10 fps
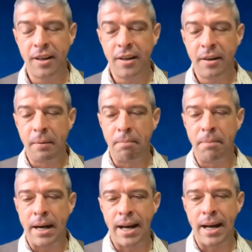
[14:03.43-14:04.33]
My
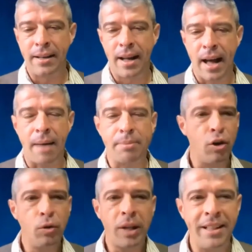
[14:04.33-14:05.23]

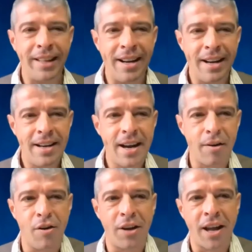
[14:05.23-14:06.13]
presentation
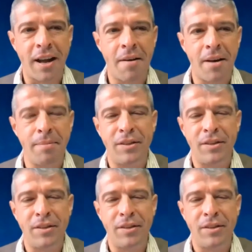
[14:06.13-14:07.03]
is
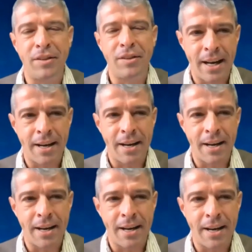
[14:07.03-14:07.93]
absolutely
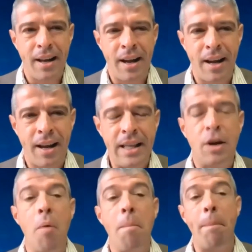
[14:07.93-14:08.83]
aligned to what
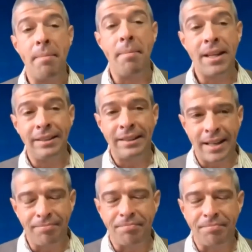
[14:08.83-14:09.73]
Valeria just
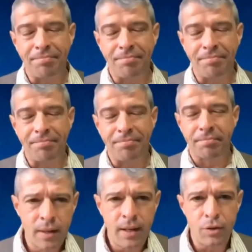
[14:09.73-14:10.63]
mentioned
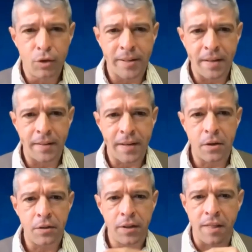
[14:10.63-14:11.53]
and
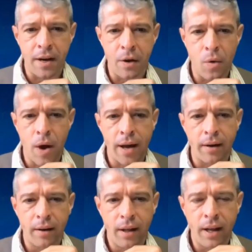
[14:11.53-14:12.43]
complements
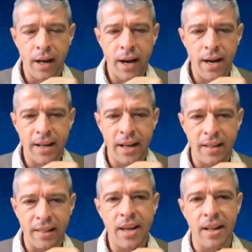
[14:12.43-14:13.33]
in a way her
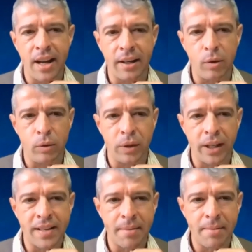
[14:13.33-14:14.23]

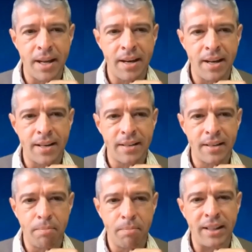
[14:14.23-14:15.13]
presentation
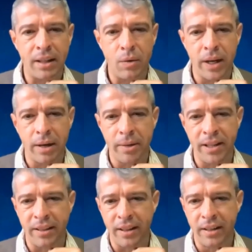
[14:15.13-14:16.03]
um, because
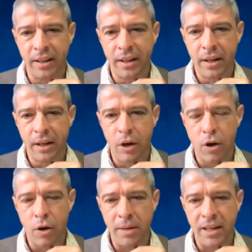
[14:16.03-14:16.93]
we are